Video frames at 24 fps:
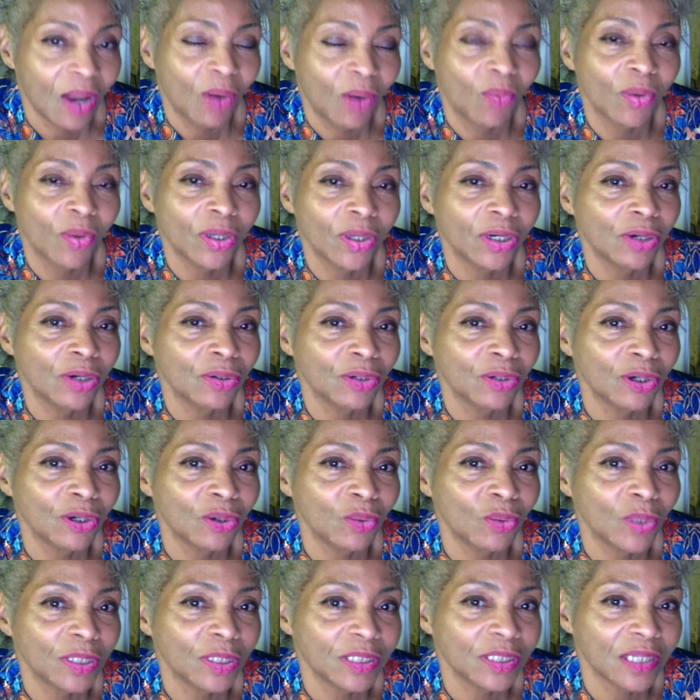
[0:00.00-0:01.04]
We don't know
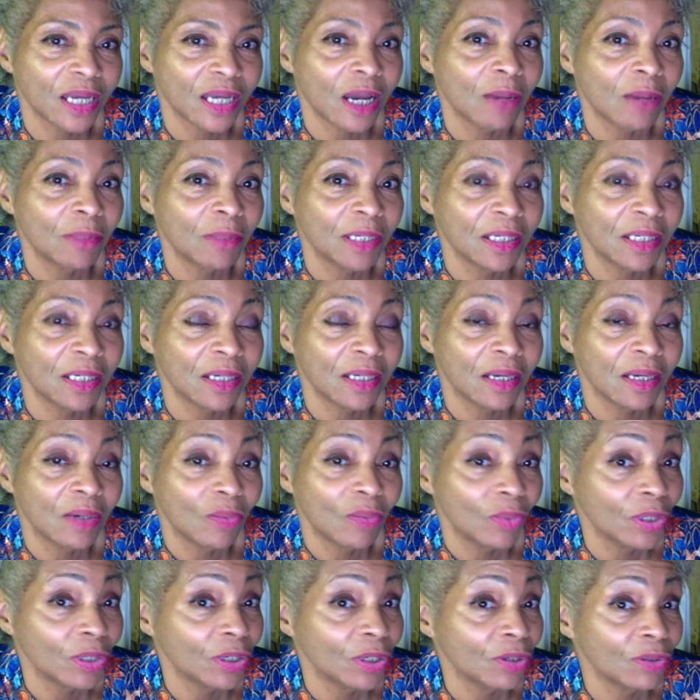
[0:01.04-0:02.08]
what's coming.
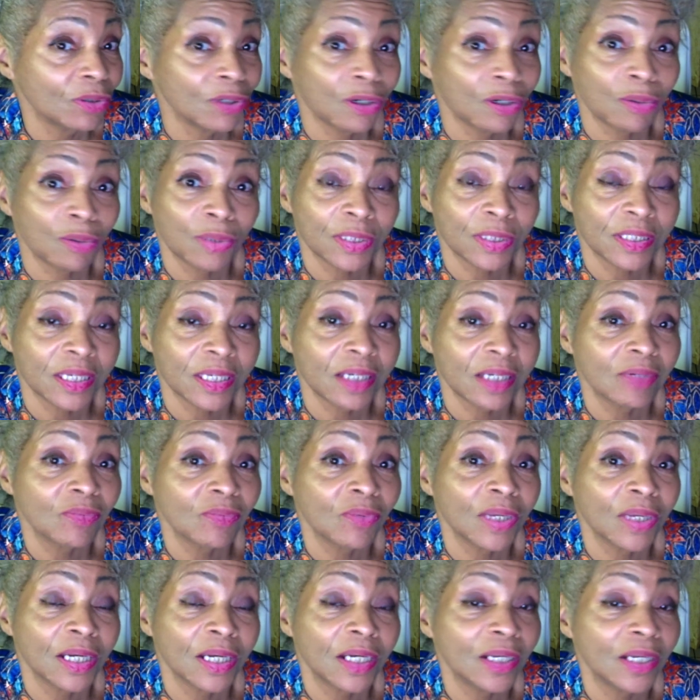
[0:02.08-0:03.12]
We don't know what's getting
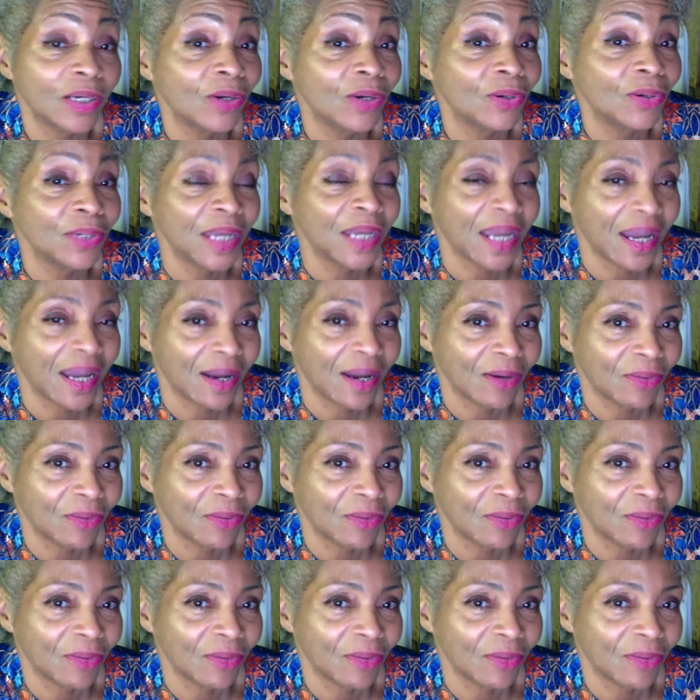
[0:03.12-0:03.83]
ready to go down.